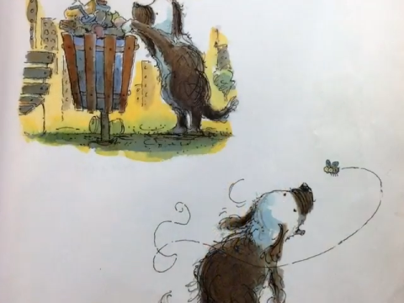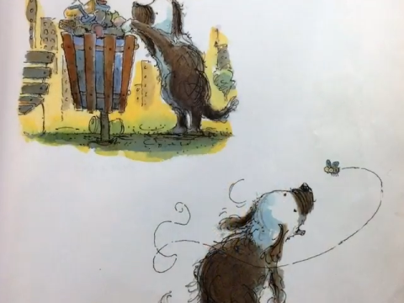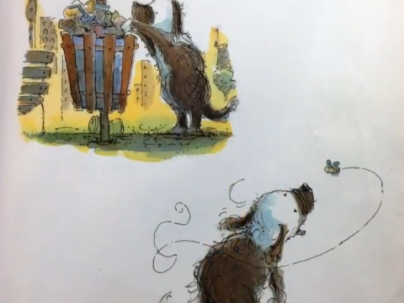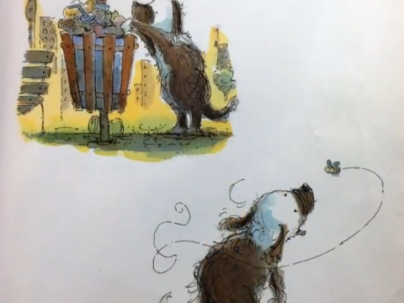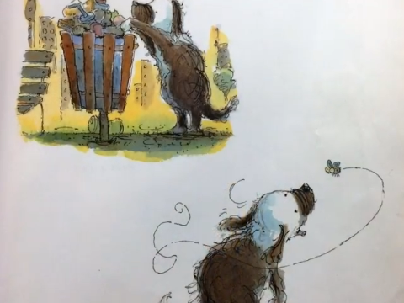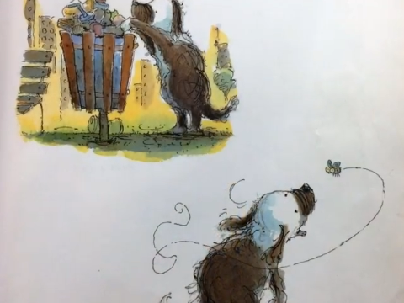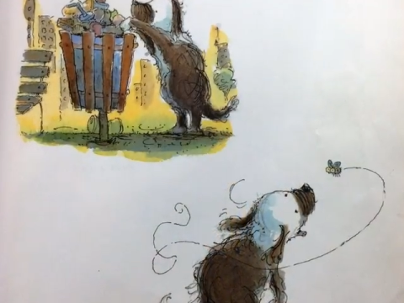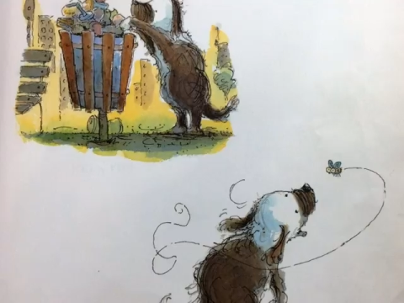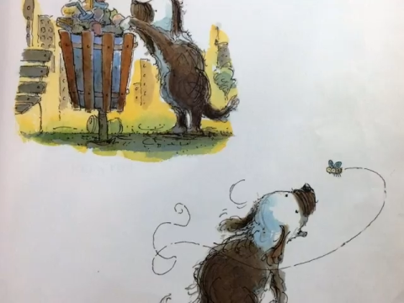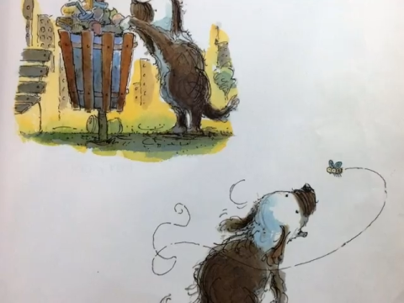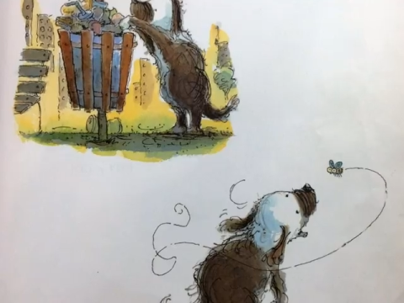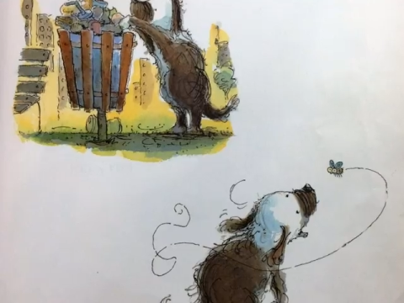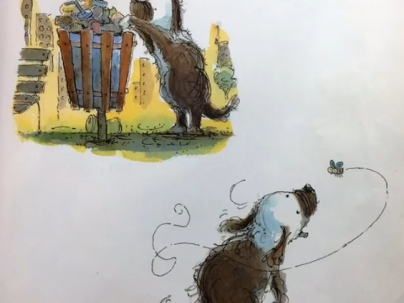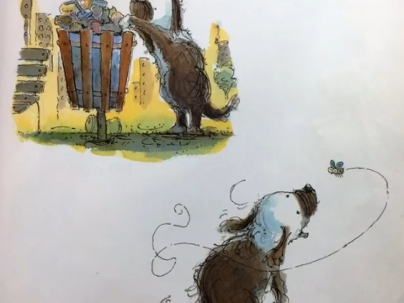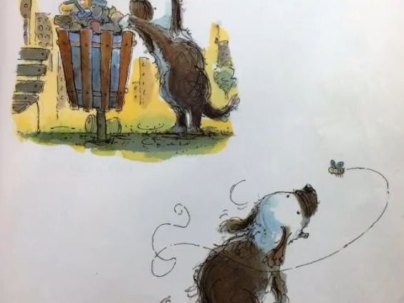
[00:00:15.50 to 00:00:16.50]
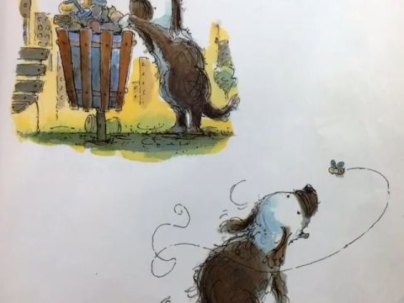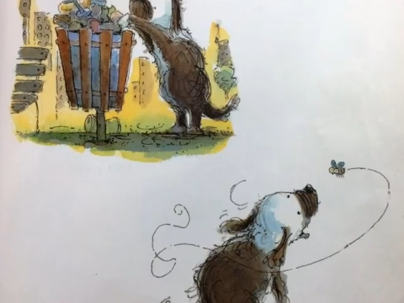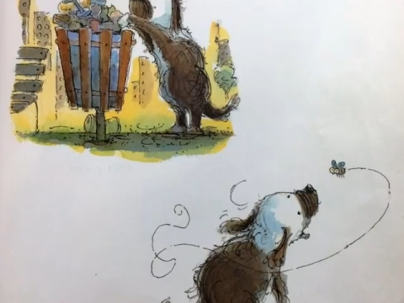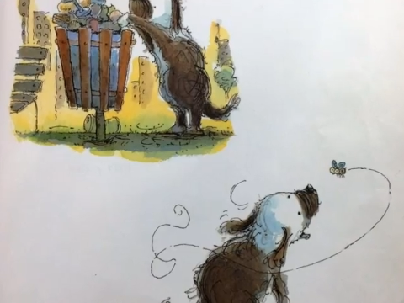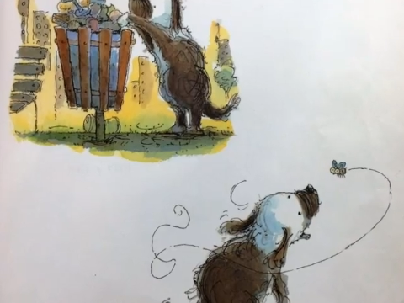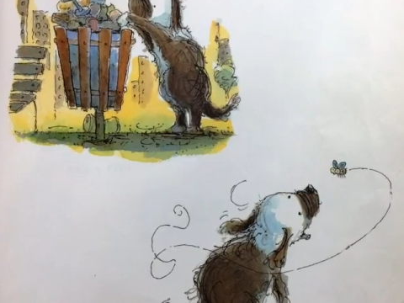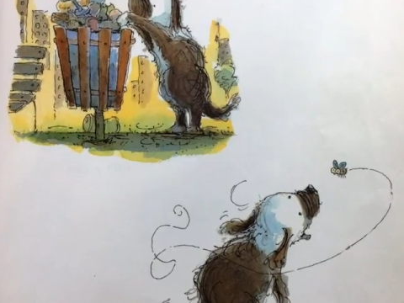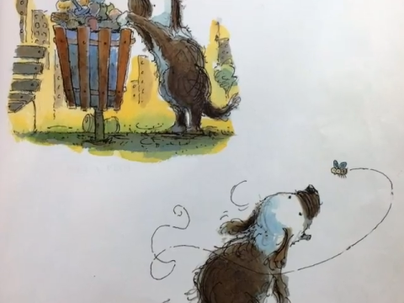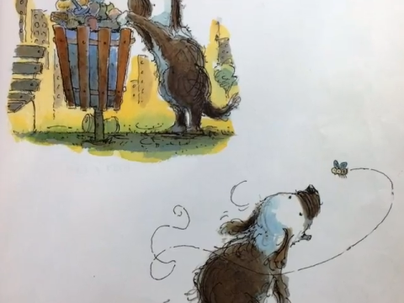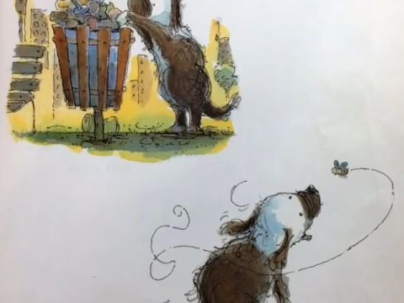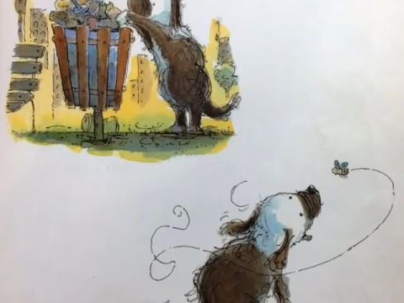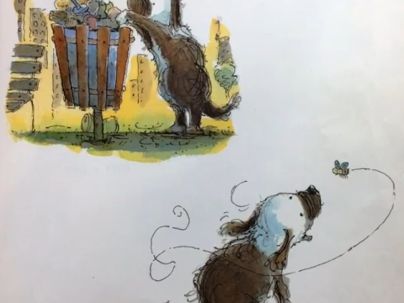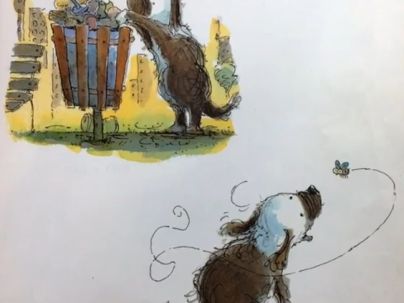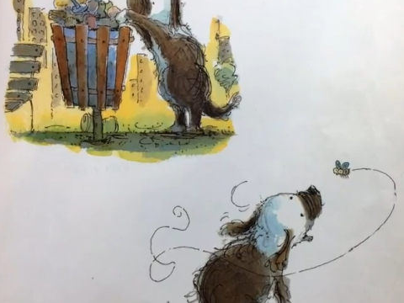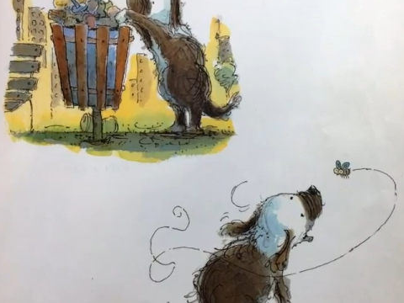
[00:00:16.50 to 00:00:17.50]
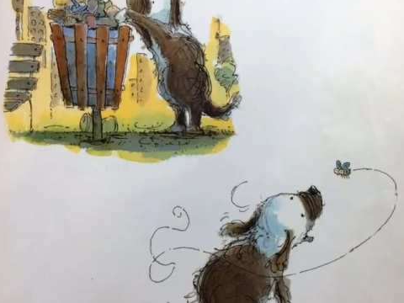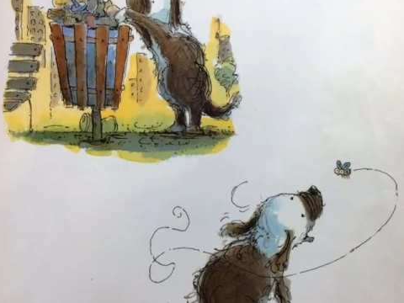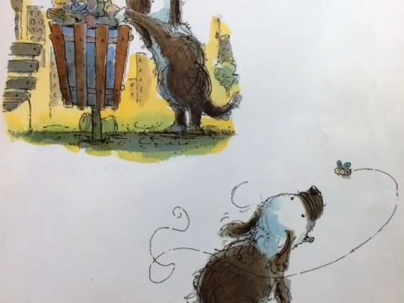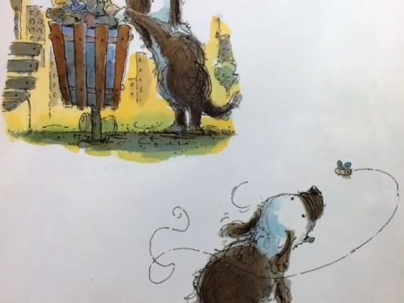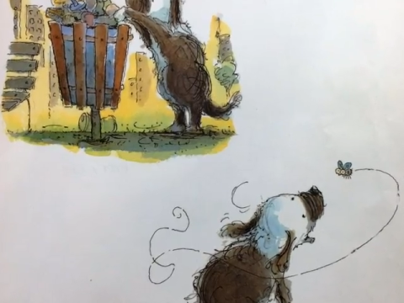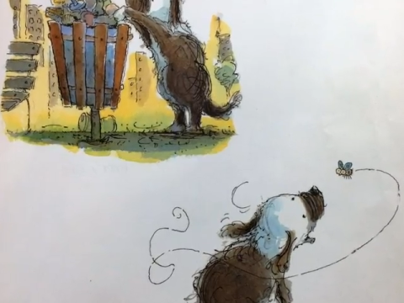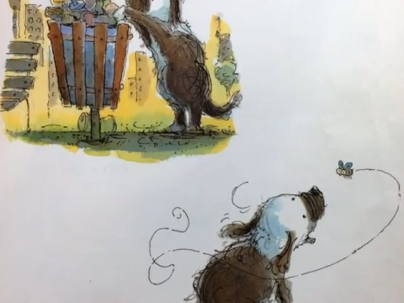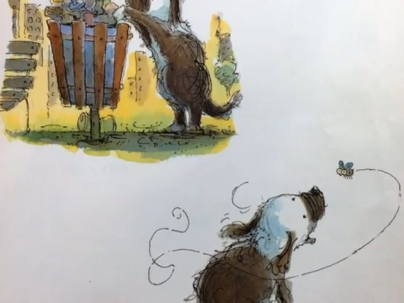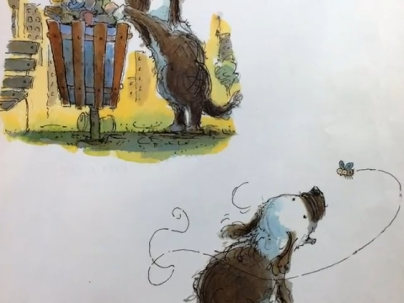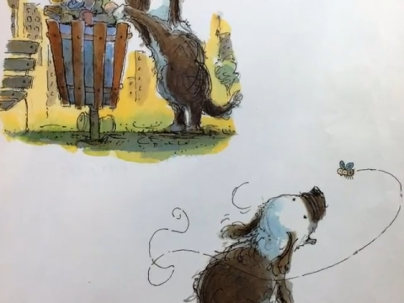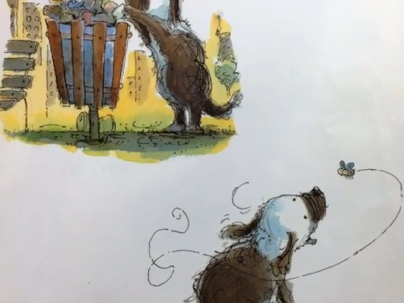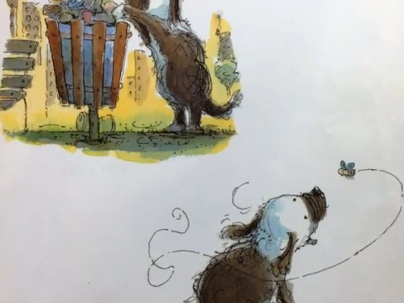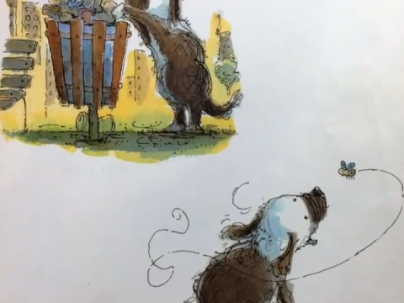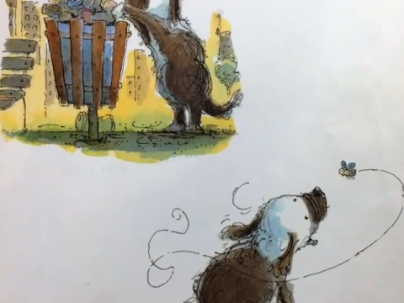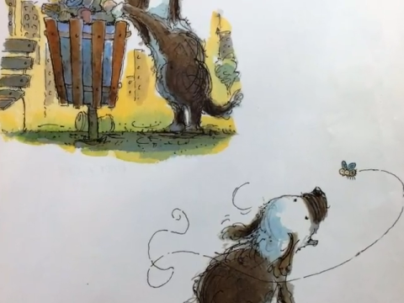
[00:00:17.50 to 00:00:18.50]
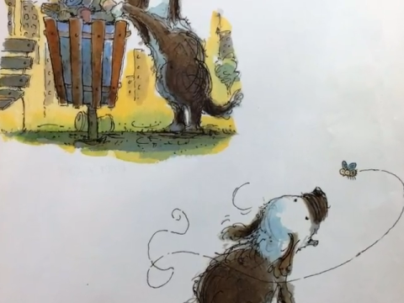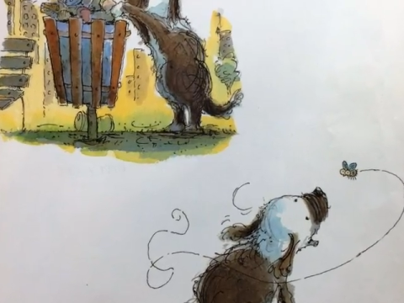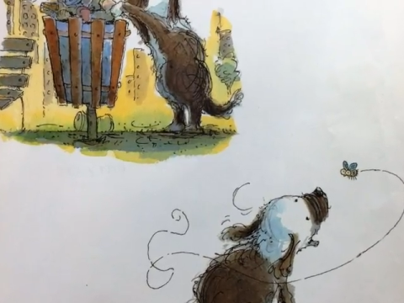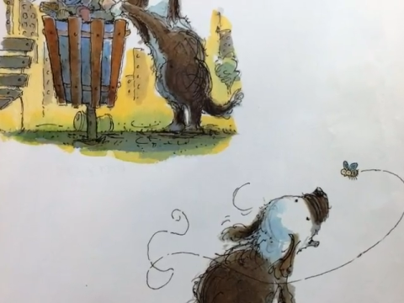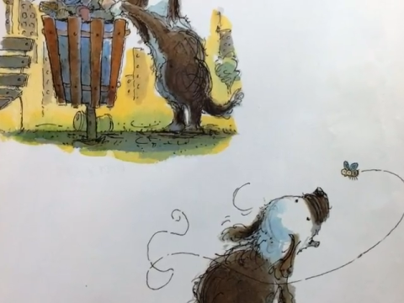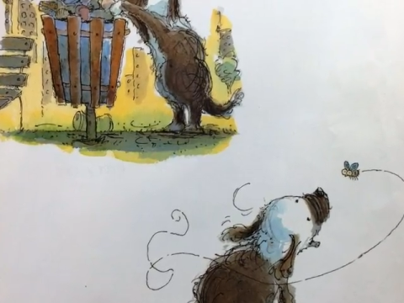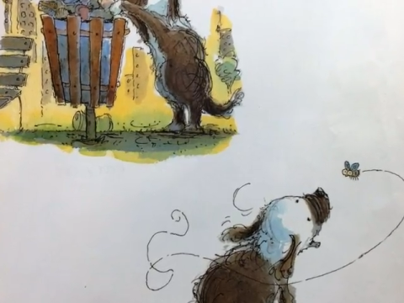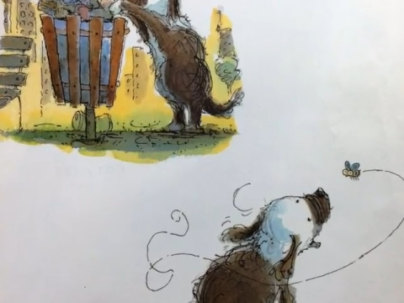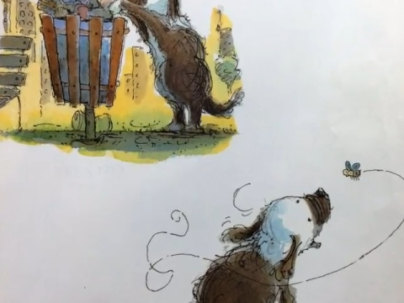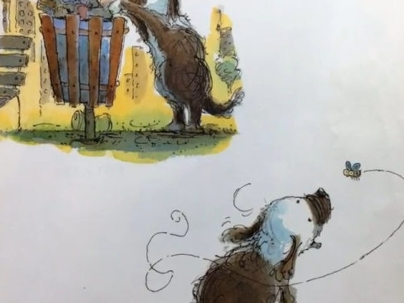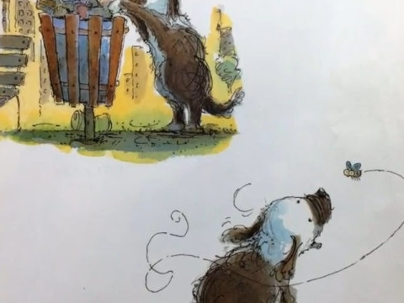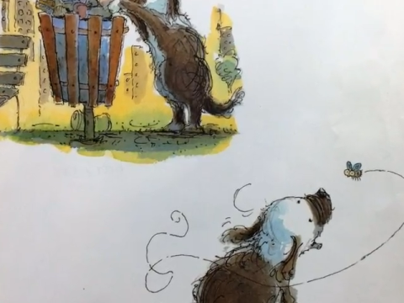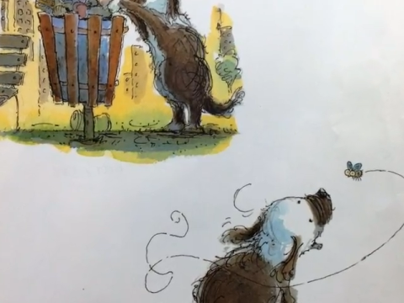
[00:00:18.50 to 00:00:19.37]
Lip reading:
[unreadable: no face in view]